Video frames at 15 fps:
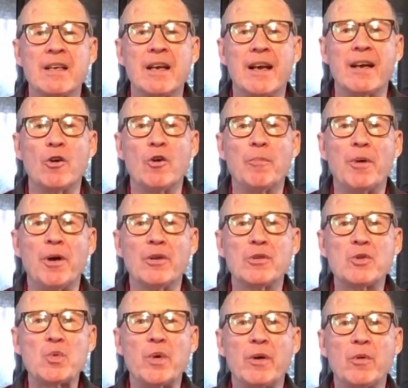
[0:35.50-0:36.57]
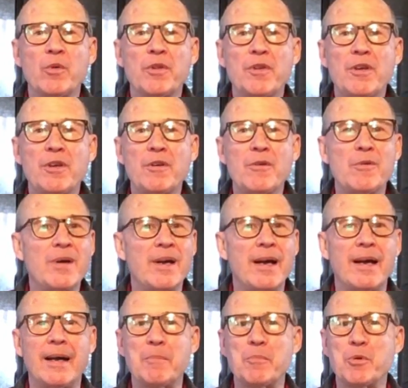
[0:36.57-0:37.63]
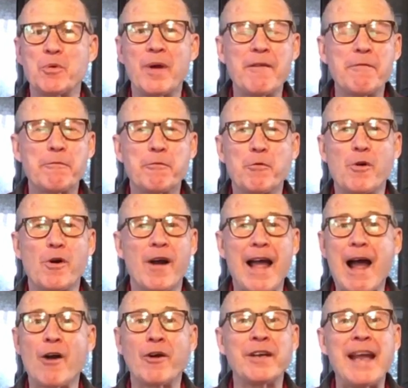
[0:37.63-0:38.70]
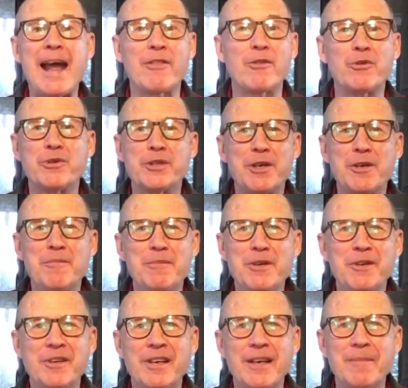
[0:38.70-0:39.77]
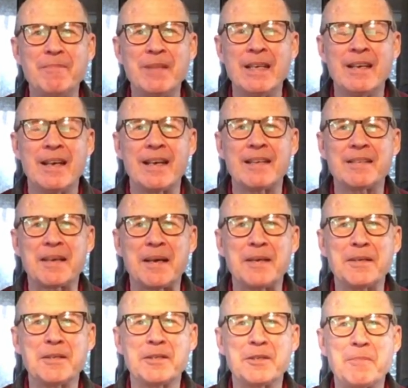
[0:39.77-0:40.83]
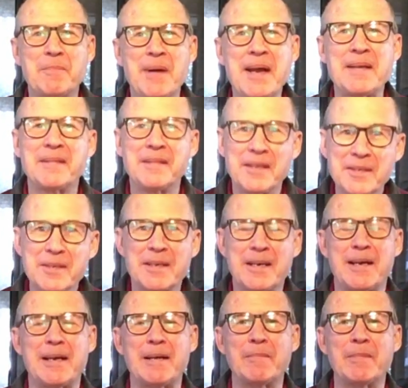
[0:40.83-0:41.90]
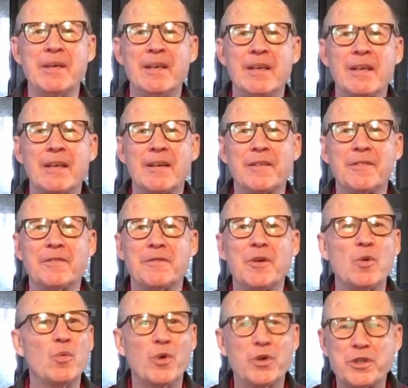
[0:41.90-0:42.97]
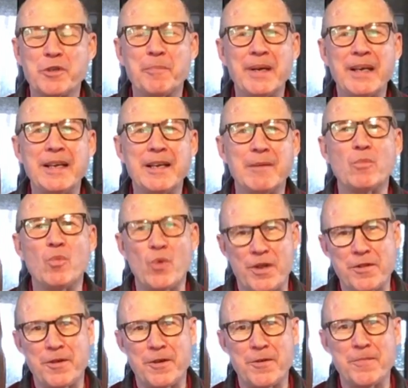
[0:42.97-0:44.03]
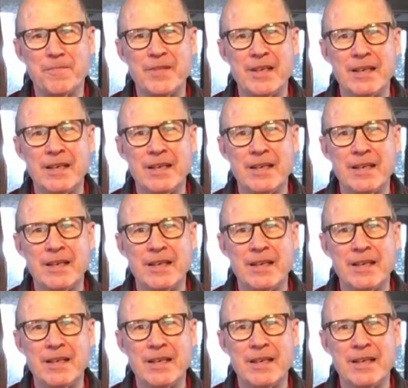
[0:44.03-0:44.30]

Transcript: I hope all is well with you. I pray for our gathered community as I anticipate this time of worshiping Him with you.